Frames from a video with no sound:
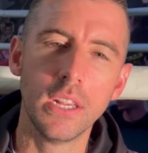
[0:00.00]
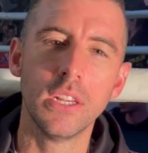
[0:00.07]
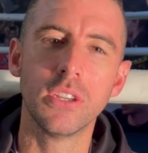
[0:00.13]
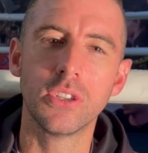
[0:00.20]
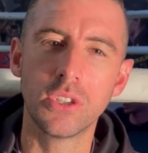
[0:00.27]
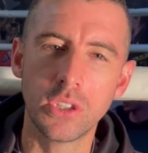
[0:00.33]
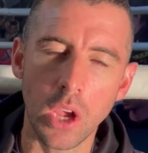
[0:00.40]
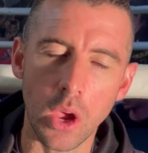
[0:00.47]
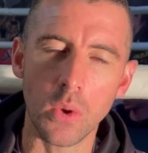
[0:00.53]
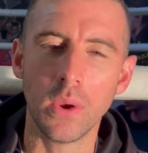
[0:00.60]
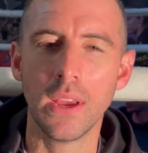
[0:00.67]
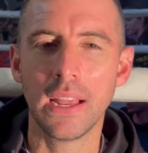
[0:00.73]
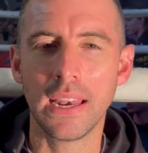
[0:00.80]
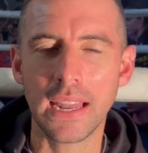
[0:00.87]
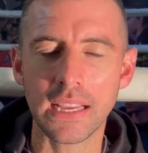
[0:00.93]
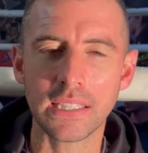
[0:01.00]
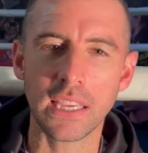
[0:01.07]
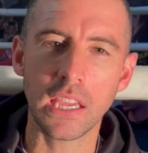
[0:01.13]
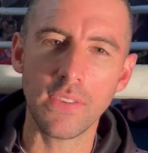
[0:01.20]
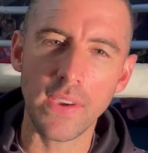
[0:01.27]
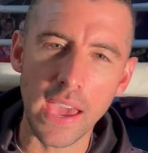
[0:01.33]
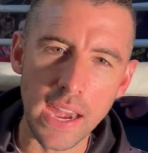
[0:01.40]
So let's say
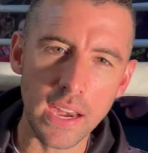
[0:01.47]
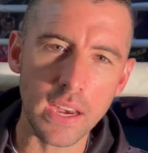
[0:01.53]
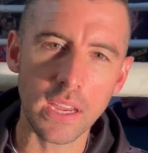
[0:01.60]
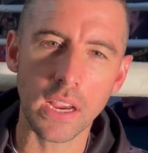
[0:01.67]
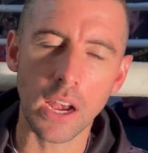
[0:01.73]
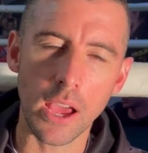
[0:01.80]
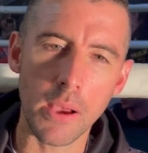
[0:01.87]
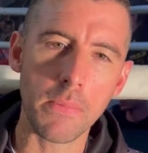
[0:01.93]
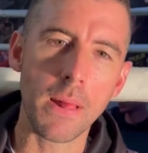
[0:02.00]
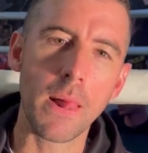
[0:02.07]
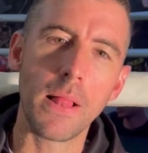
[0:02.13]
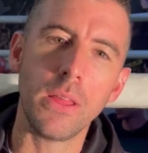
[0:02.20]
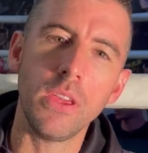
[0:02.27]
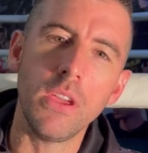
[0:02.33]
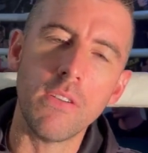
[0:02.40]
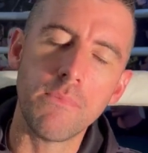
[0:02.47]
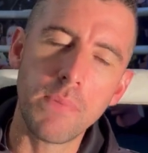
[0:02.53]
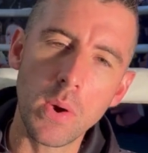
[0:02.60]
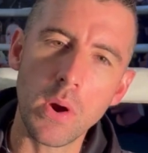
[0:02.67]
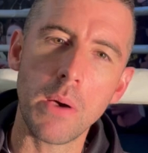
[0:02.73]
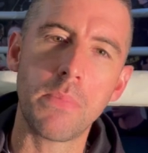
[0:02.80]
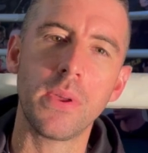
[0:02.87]
you've entered a club, you've
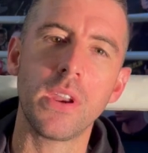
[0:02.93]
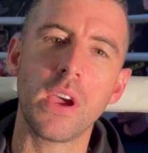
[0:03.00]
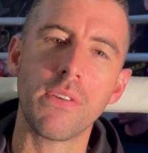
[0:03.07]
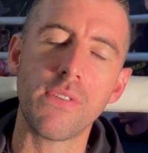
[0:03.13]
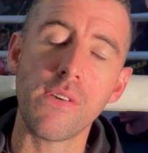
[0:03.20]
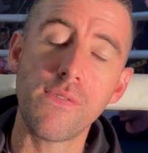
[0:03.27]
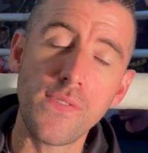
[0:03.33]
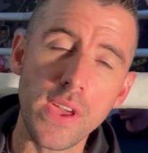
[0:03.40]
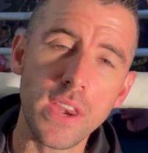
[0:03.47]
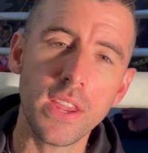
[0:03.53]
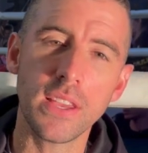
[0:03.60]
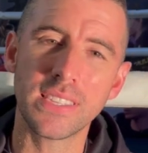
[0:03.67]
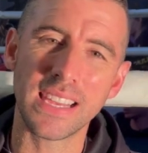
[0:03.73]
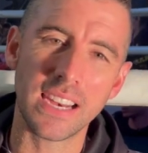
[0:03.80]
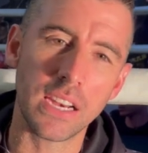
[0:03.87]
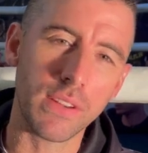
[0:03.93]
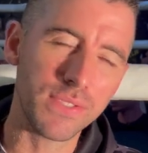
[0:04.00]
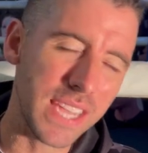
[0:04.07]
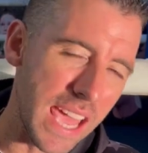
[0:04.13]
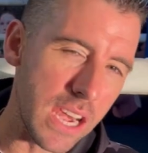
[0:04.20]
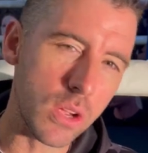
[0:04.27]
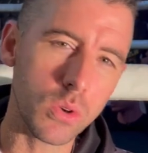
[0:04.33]
built up enough fitness and enough
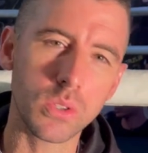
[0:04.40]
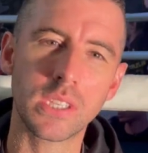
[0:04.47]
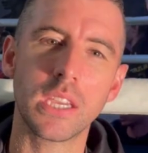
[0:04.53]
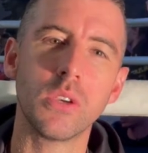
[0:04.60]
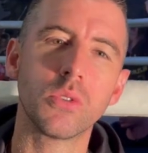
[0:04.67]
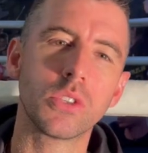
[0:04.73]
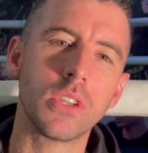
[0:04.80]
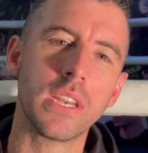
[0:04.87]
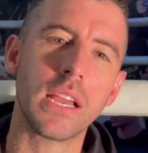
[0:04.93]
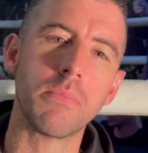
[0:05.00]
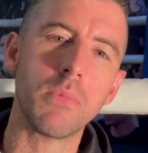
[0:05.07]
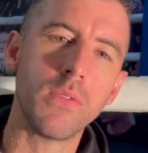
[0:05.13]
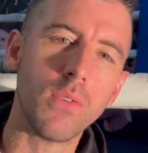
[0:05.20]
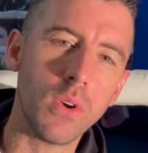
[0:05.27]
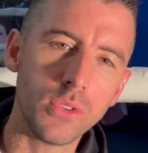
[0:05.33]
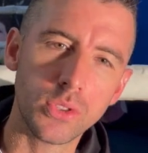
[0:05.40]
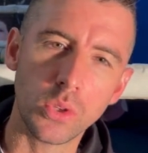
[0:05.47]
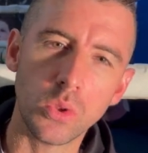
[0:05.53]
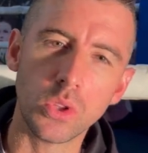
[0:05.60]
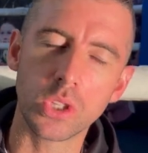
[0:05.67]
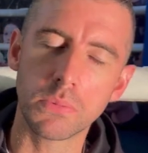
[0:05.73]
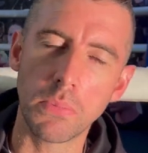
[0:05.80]
technical skills to now move on to
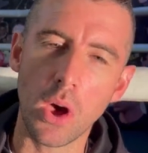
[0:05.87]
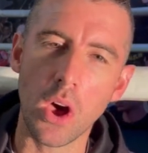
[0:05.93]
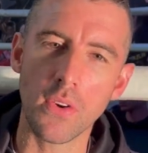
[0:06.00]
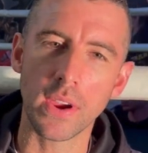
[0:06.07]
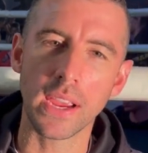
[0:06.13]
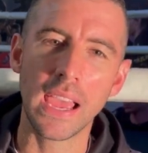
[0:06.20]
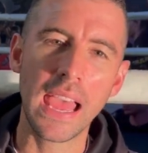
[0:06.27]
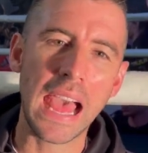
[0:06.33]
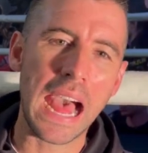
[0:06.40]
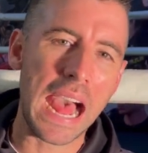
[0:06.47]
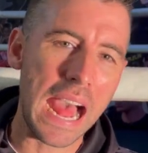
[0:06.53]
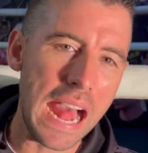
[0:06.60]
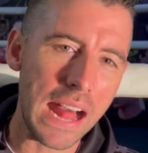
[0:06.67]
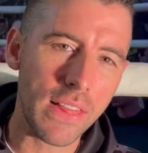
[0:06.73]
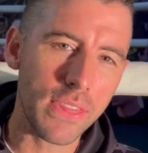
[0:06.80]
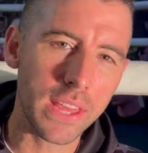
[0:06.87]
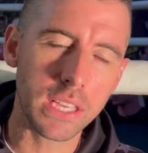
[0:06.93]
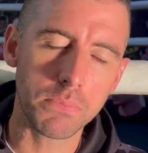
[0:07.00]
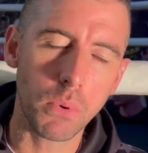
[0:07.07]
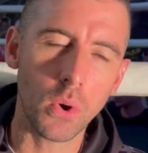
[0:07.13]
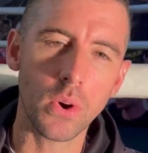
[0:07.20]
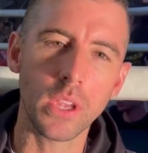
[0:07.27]
the sparring. At this
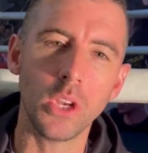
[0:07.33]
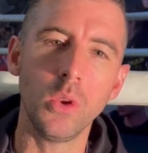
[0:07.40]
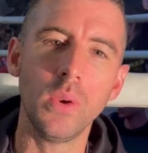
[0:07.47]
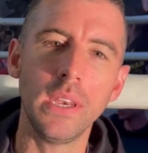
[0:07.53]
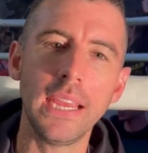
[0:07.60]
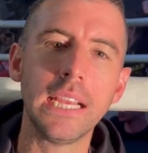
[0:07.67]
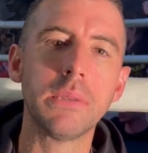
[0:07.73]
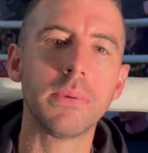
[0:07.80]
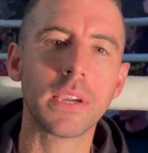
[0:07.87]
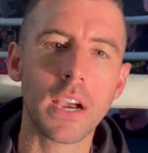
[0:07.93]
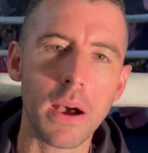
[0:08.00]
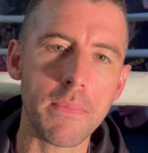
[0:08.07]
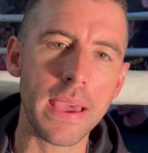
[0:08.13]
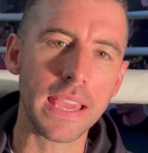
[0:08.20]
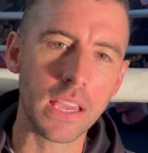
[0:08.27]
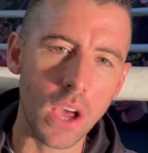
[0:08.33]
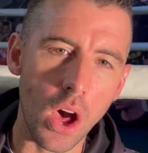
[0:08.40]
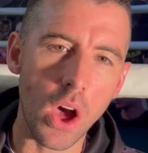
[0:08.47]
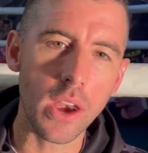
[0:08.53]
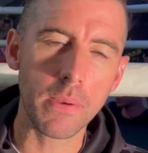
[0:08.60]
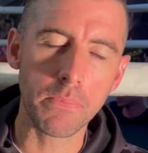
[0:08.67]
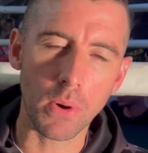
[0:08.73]
point, you need to become a
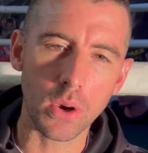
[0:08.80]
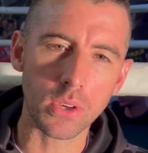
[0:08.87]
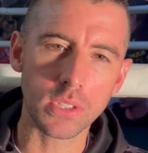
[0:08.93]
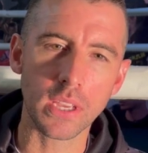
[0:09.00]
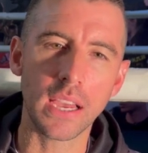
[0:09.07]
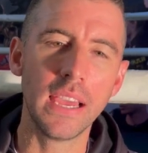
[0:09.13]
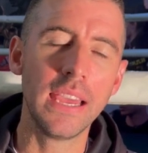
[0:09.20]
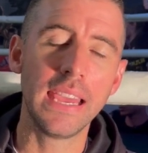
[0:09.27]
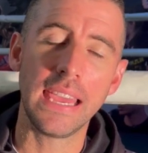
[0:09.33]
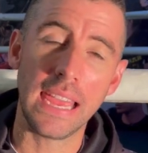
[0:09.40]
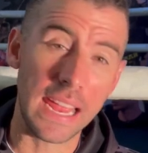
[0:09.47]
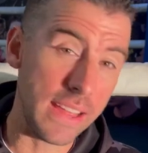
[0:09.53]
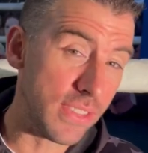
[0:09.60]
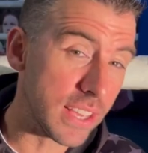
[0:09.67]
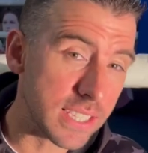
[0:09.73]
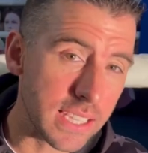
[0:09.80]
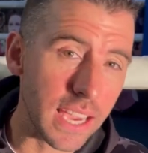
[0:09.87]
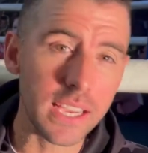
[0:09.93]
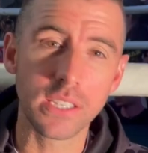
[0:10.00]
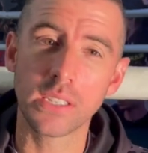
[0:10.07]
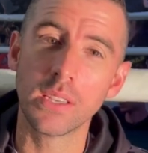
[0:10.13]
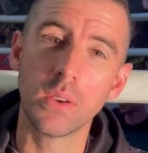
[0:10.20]
carded boxer, in this
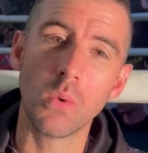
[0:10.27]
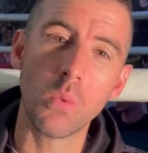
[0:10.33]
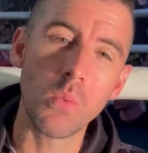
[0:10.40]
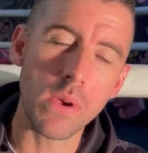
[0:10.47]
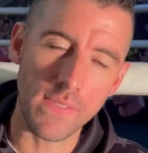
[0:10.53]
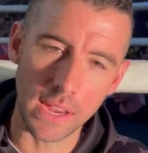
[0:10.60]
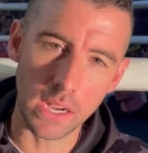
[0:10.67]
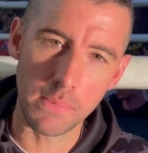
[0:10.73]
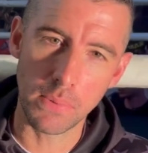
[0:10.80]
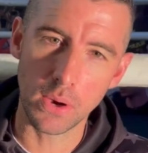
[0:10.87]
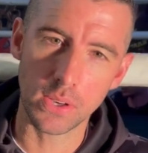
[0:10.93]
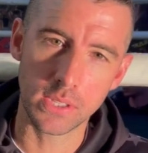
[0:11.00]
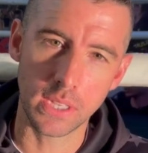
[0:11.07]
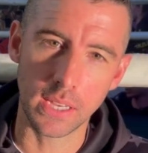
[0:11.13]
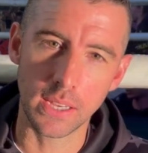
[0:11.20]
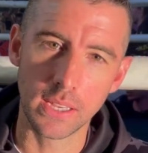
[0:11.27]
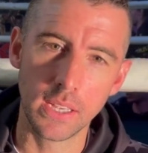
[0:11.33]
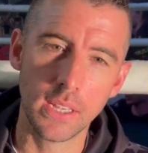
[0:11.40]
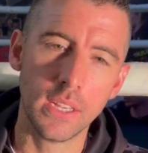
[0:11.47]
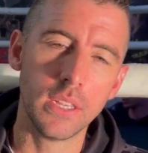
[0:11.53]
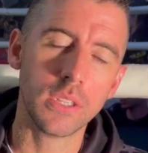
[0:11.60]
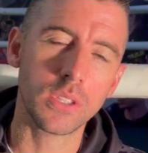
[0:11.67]
case, with England Boxing.
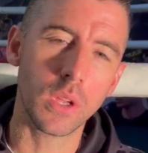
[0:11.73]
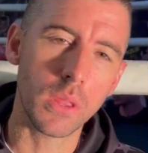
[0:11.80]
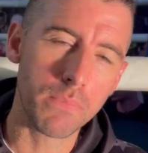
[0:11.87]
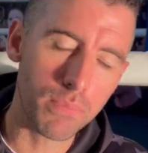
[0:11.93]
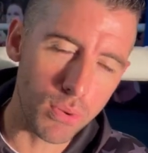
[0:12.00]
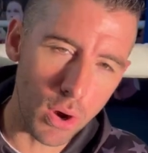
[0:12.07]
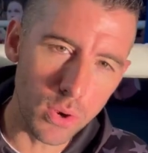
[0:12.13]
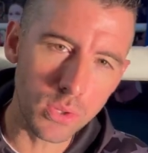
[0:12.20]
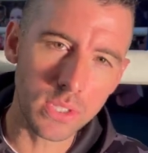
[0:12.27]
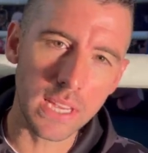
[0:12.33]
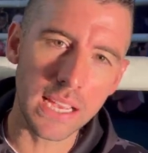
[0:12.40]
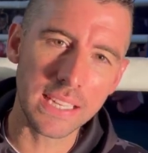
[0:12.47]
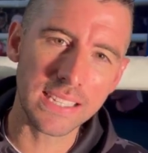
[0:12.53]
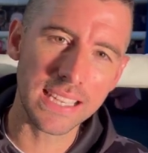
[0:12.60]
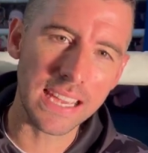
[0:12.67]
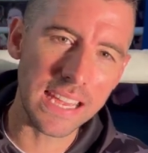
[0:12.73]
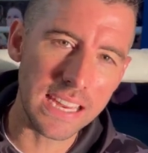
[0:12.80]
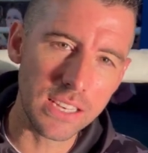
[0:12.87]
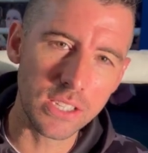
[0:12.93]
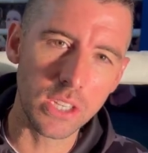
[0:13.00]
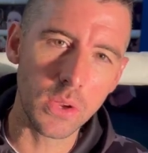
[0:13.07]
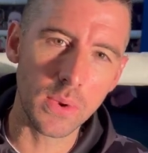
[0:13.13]
So the process
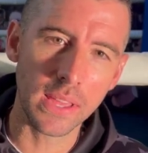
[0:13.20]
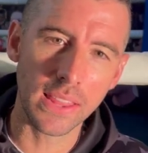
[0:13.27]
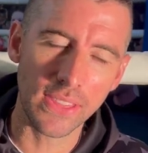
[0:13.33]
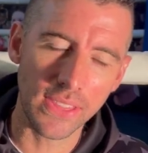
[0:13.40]
in doing